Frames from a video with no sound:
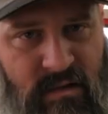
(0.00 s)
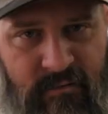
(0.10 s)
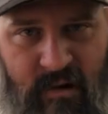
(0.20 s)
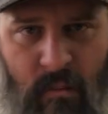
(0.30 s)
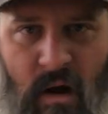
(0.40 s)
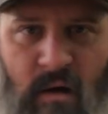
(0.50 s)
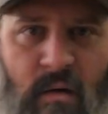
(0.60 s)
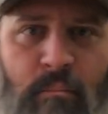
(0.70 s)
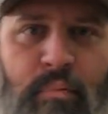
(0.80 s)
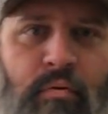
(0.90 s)
from our
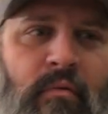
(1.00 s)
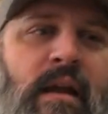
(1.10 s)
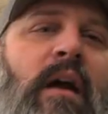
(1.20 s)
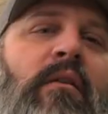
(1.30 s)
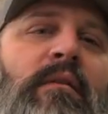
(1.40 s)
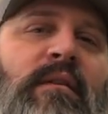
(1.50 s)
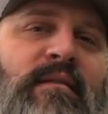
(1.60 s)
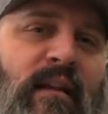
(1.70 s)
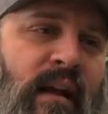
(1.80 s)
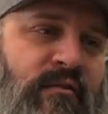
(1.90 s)
pre-owned
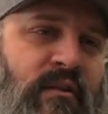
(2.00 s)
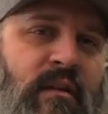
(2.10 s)
selection